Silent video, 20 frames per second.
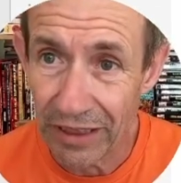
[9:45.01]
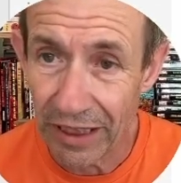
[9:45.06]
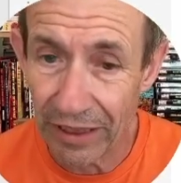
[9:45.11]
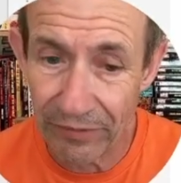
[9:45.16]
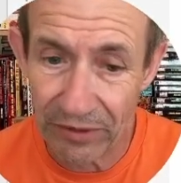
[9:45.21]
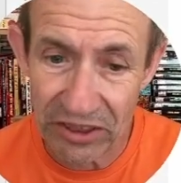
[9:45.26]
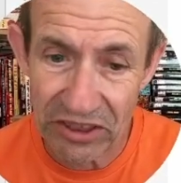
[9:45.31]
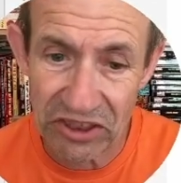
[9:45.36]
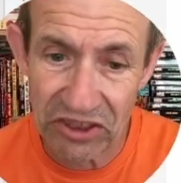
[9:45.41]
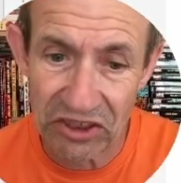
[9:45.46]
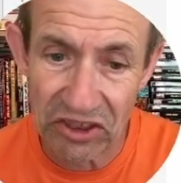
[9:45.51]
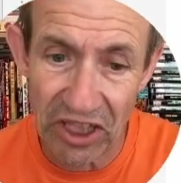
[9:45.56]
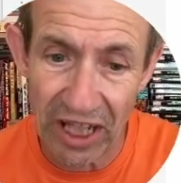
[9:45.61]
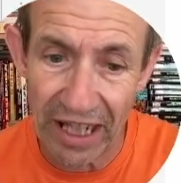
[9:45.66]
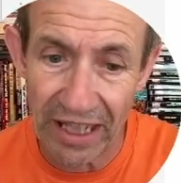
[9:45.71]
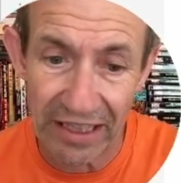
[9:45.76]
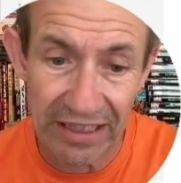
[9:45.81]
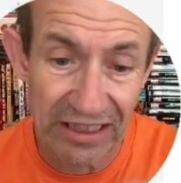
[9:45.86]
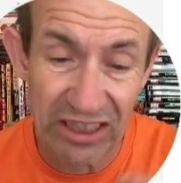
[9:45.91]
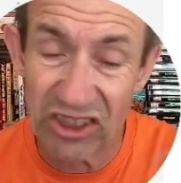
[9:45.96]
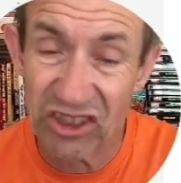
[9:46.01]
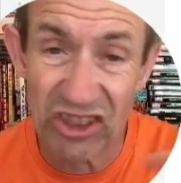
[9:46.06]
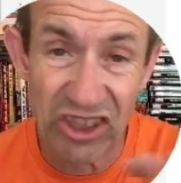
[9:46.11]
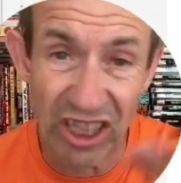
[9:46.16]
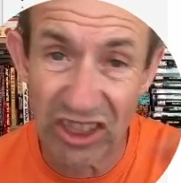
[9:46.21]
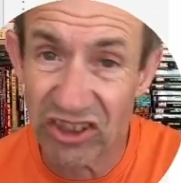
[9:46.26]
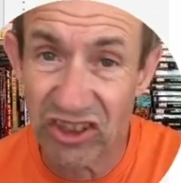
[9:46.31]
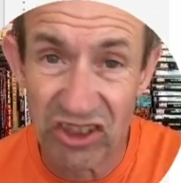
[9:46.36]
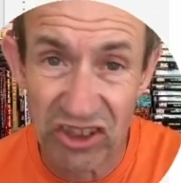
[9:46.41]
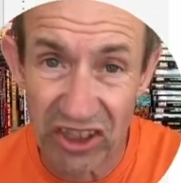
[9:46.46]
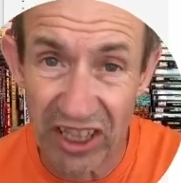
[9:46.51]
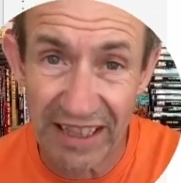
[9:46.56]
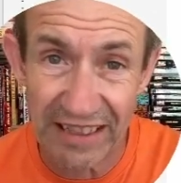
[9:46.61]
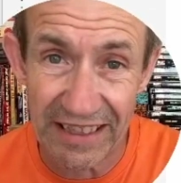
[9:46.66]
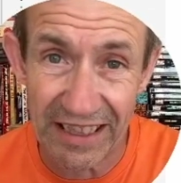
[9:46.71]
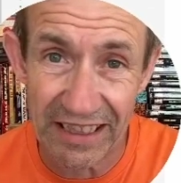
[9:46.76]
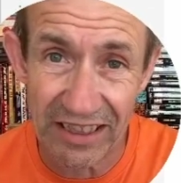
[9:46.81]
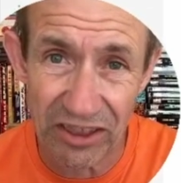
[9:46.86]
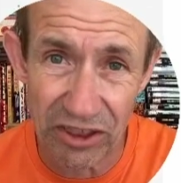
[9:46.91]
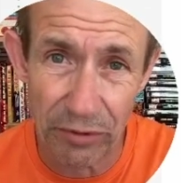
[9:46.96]
If it's set, it just doesn't
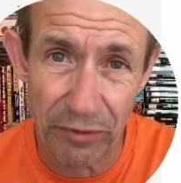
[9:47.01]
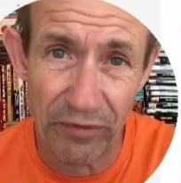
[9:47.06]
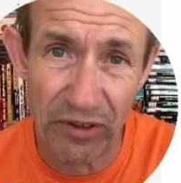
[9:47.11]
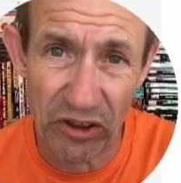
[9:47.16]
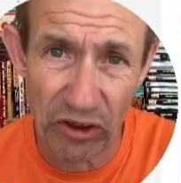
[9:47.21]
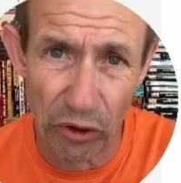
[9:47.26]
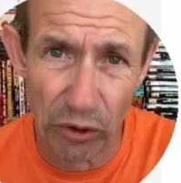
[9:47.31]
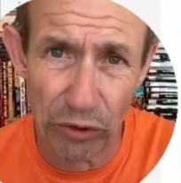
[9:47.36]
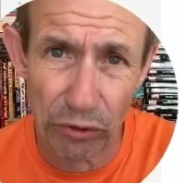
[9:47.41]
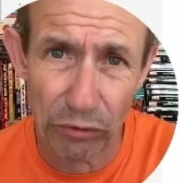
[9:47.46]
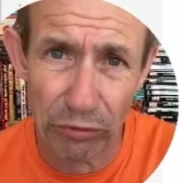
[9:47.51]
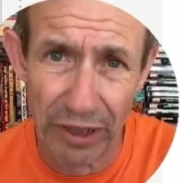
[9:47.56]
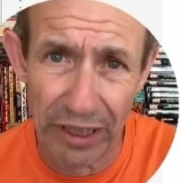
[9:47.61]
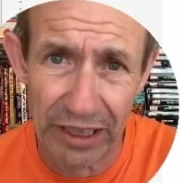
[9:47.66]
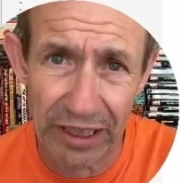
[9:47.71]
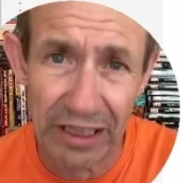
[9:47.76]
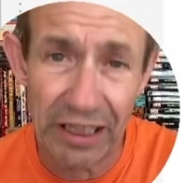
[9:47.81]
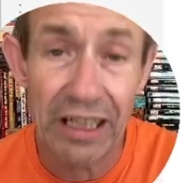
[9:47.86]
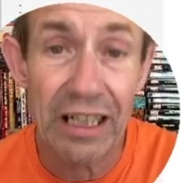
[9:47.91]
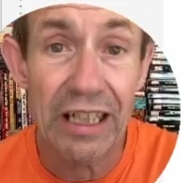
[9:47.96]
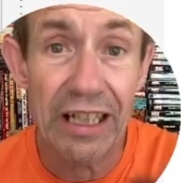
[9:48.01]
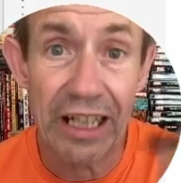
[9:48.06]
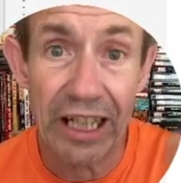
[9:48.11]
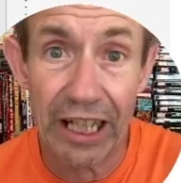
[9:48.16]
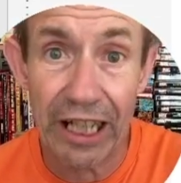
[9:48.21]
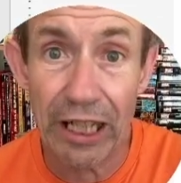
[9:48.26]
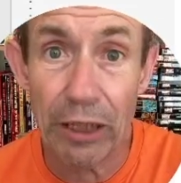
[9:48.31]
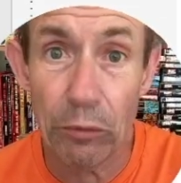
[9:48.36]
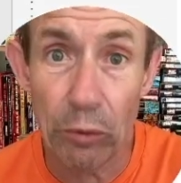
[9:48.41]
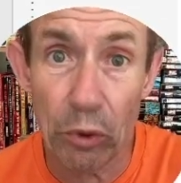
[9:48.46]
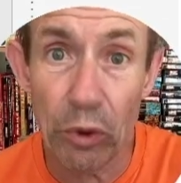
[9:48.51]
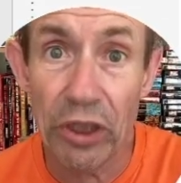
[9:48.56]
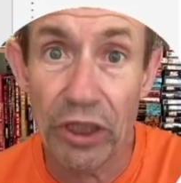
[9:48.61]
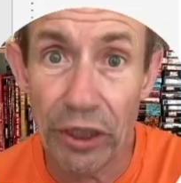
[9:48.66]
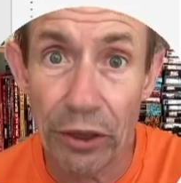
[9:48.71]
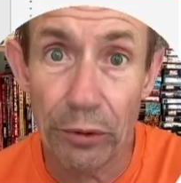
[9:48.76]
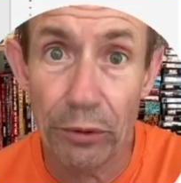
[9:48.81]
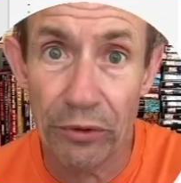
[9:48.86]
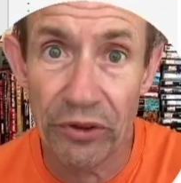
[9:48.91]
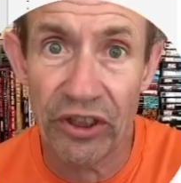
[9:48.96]
set it. So if it's on already, it will
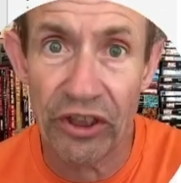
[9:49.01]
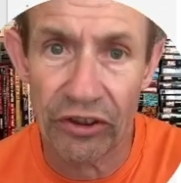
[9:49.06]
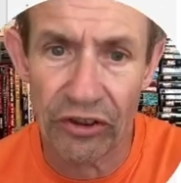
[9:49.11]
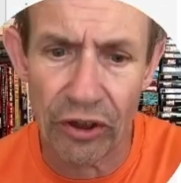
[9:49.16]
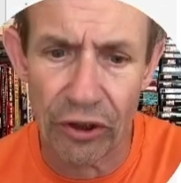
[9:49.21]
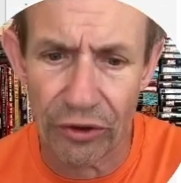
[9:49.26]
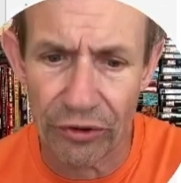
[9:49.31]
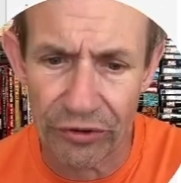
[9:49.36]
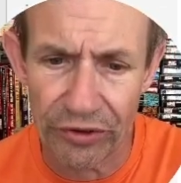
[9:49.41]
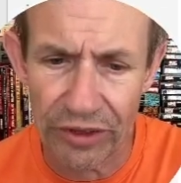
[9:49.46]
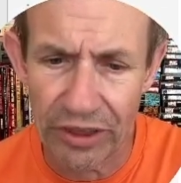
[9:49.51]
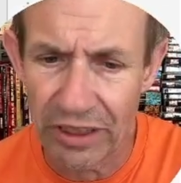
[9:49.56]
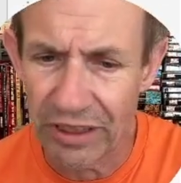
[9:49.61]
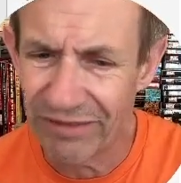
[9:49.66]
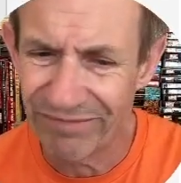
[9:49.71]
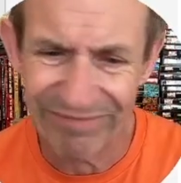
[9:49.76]
use it as on.